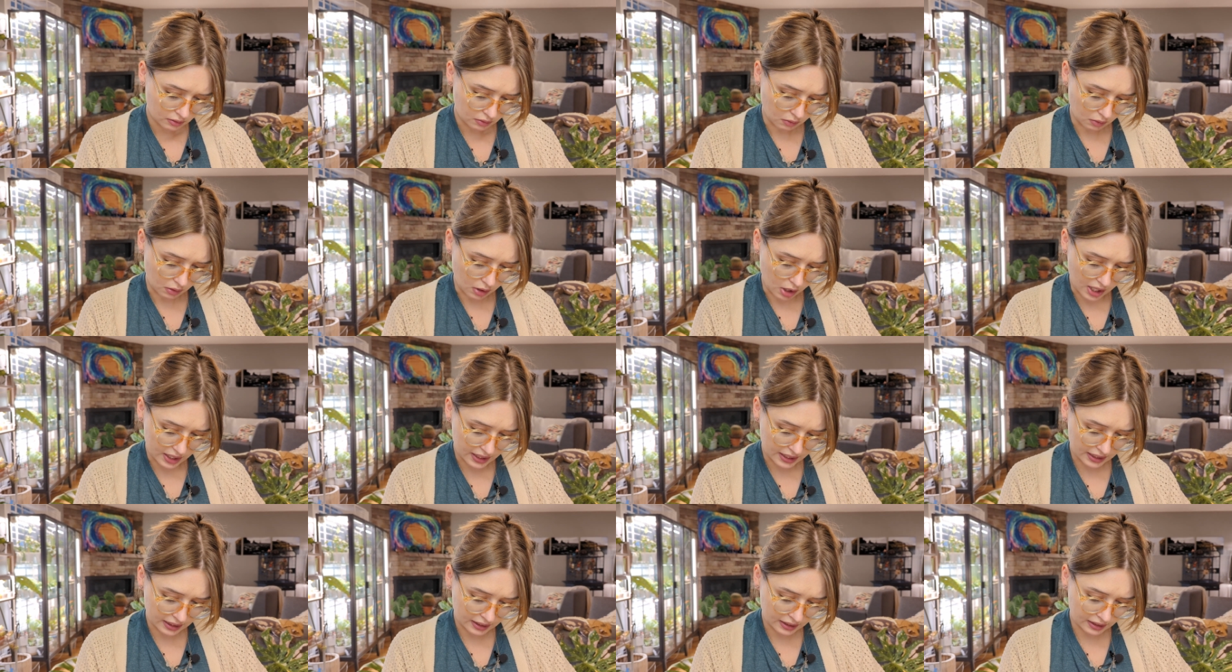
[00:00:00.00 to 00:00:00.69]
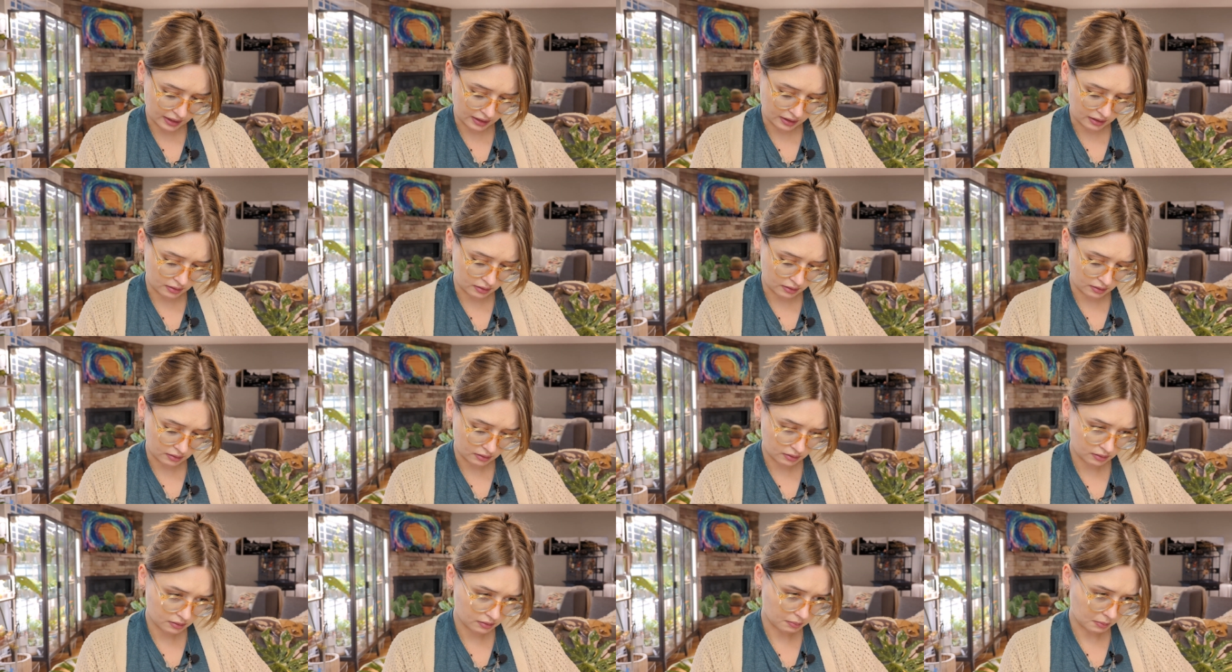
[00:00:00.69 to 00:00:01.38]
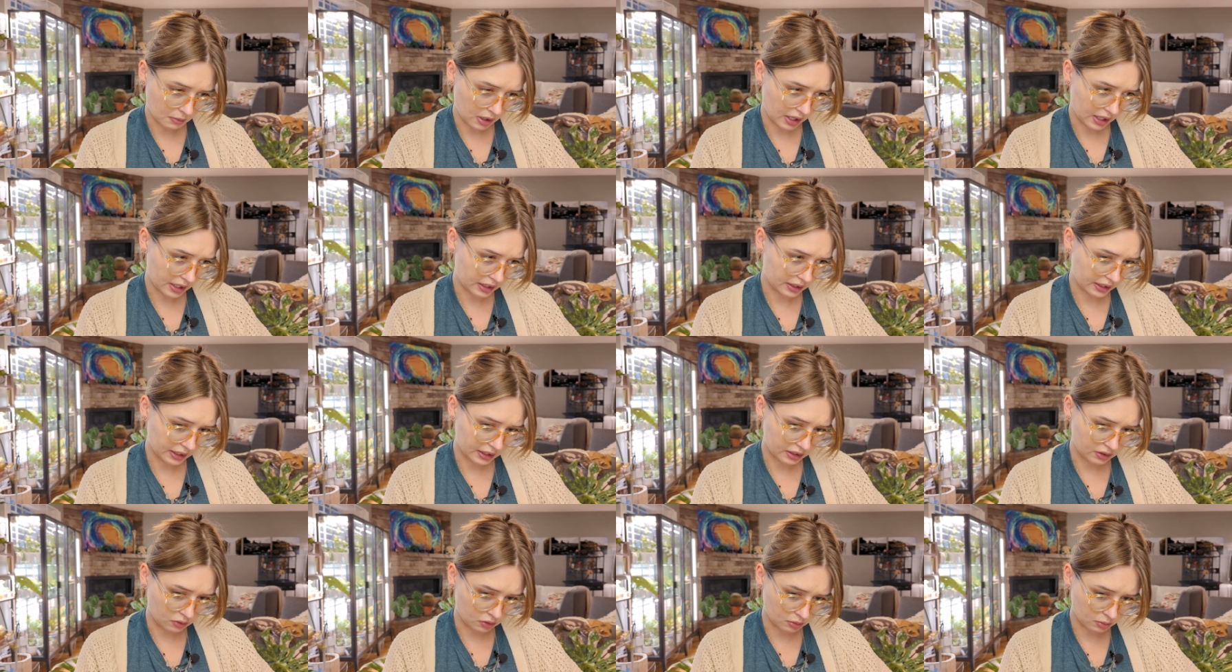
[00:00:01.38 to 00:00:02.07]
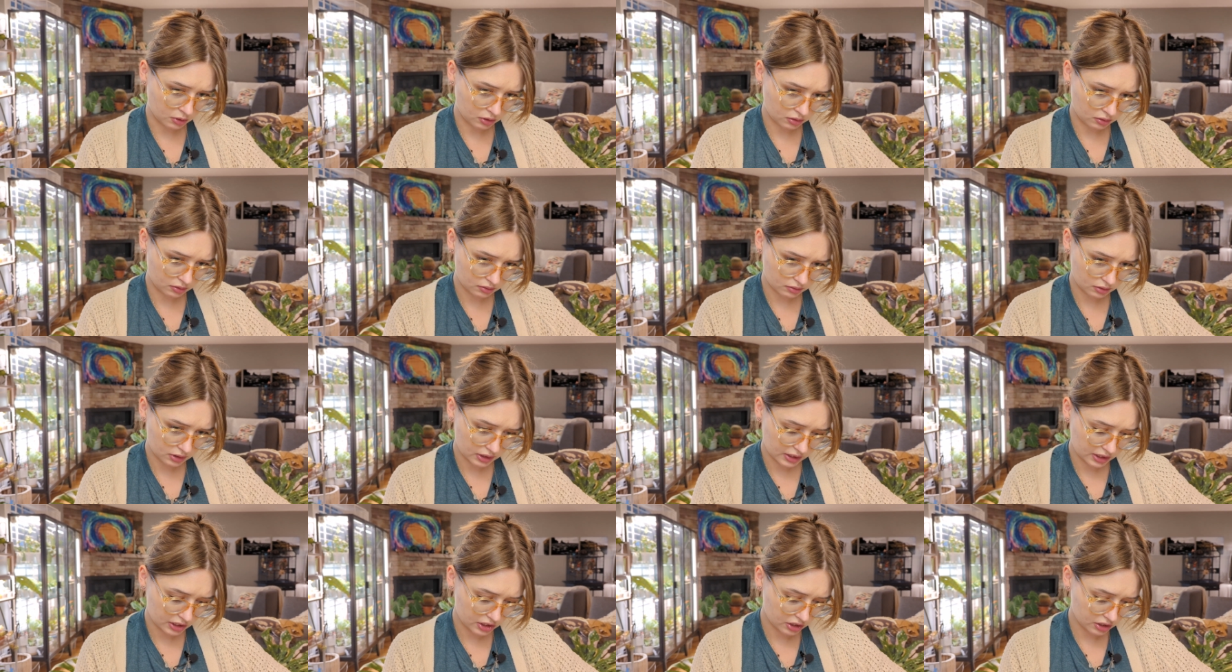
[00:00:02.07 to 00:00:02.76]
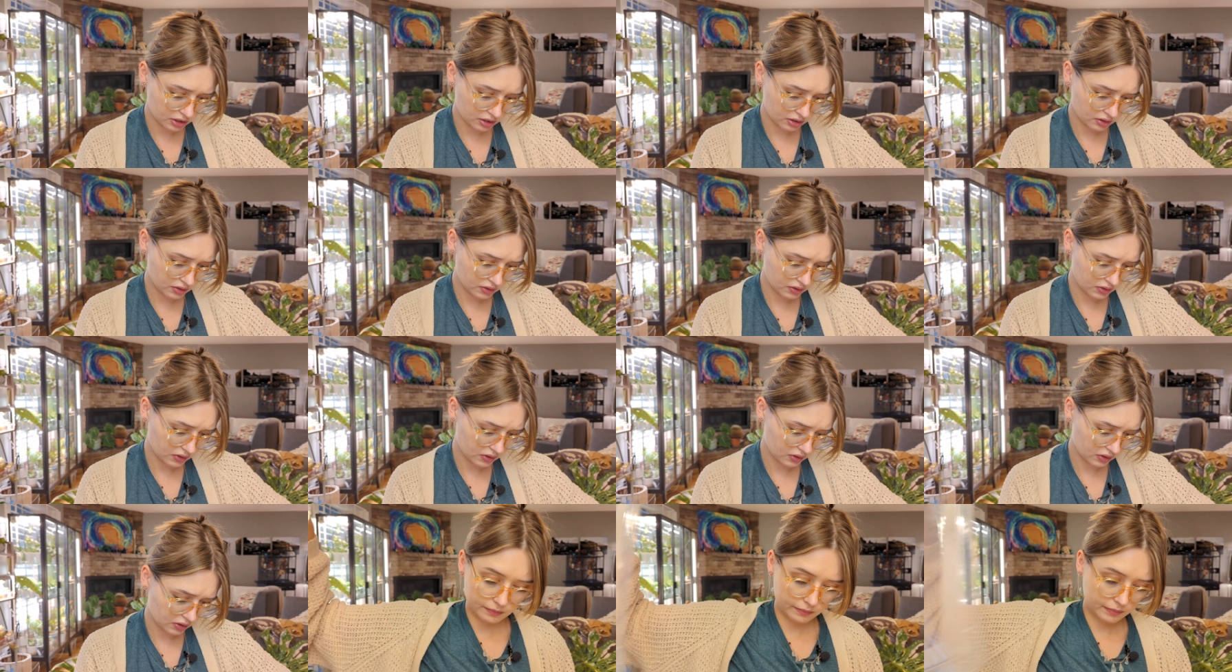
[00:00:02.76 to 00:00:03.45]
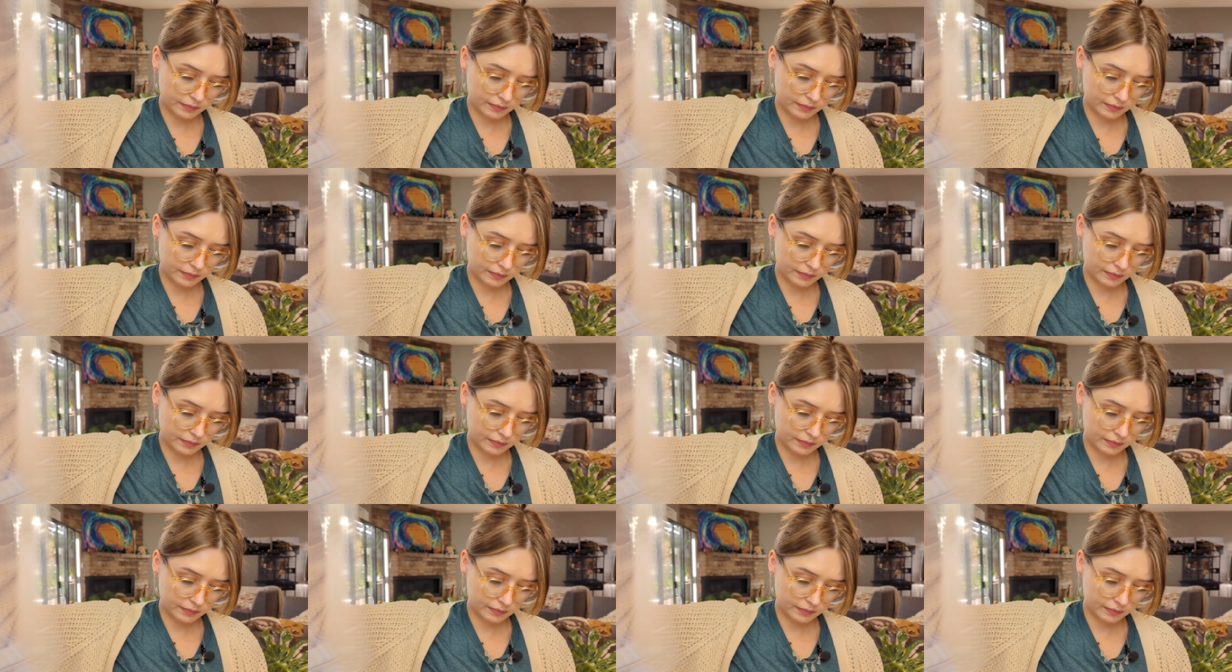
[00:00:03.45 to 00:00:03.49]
rotting in my like normal conditions.